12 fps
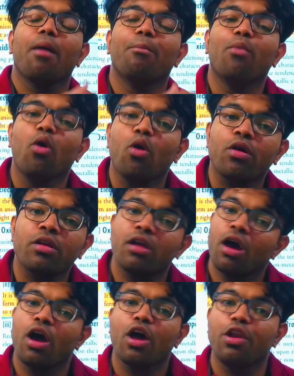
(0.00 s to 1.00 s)
a
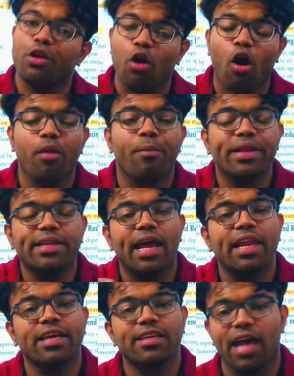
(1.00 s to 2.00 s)
more
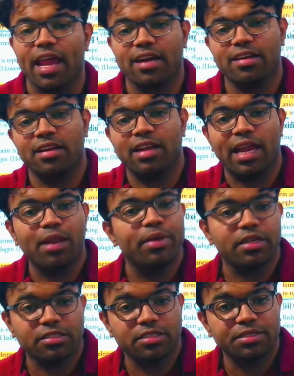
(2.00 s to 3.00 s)
non-metallic character
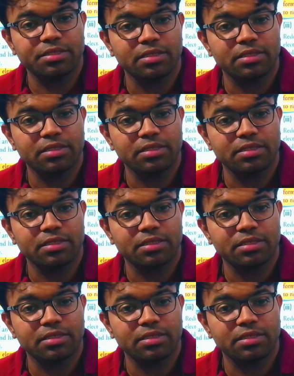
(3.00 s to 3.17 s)
element